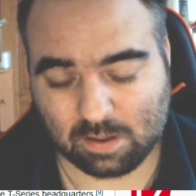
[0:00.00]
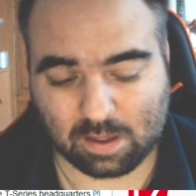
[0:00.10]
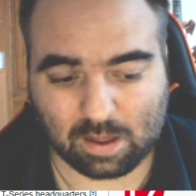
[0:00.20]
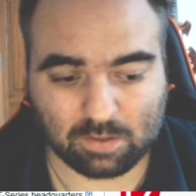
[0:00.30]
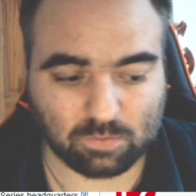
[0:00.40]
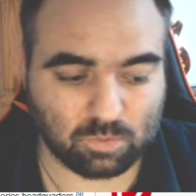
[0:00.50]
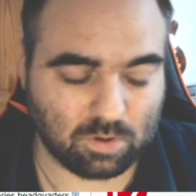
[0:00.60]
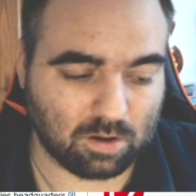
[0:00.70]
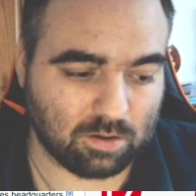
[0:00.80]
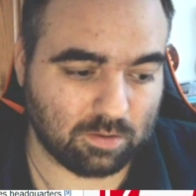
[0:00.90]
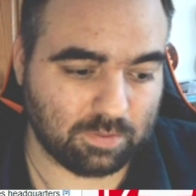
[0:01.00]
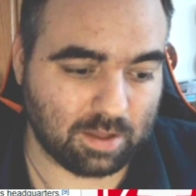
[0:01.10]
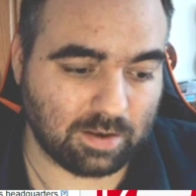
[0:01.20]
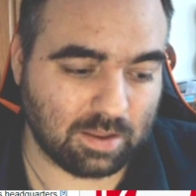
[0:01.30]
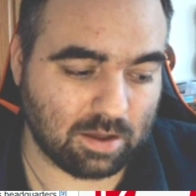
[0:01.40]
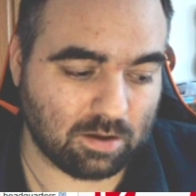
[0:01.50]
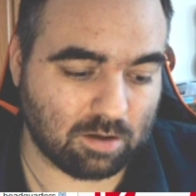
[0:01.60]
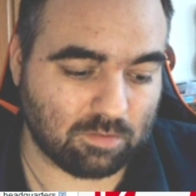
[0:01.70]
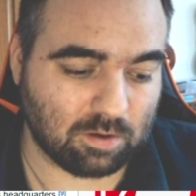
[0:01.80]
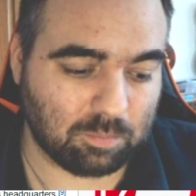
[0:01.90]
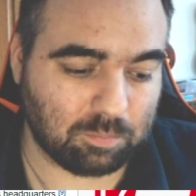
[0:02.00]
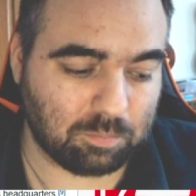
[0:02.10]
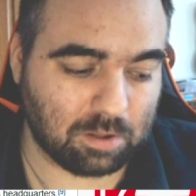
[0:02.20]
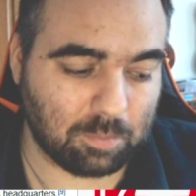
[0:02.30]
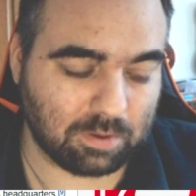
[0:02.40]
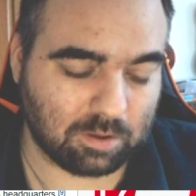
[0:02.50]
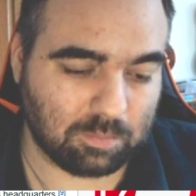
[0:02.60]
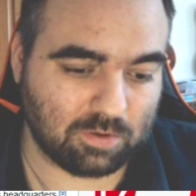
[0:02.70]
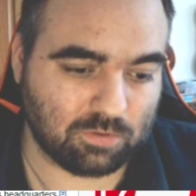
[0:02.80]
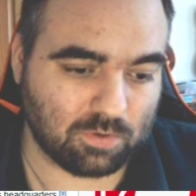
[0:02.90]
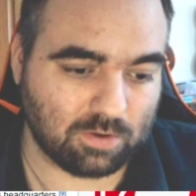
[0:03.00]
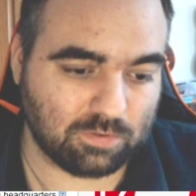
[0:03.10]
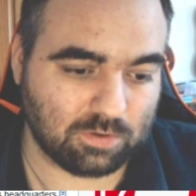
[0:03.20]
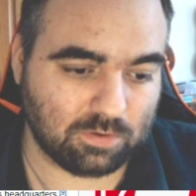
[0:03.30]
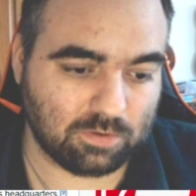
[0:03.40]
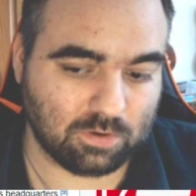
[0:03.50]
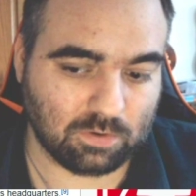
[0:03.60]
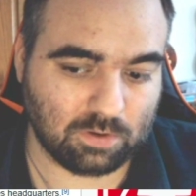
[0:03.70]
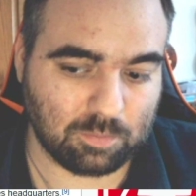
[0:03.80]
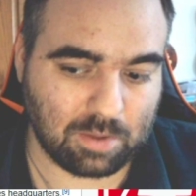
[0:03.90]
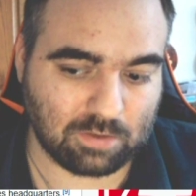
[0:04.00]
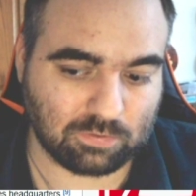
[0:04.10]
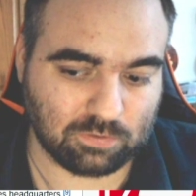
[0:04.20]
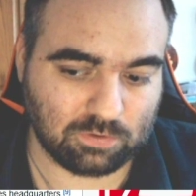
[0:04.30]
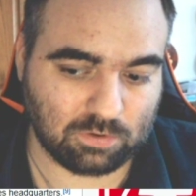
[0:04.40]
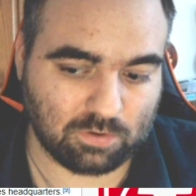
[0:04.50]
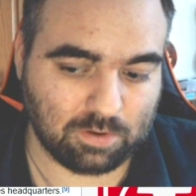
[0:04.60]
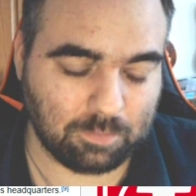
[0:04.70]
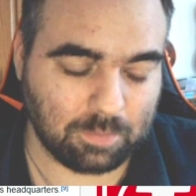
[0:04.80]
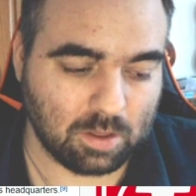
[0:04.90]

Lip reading: as the idea of a public administration degree, a master's degree,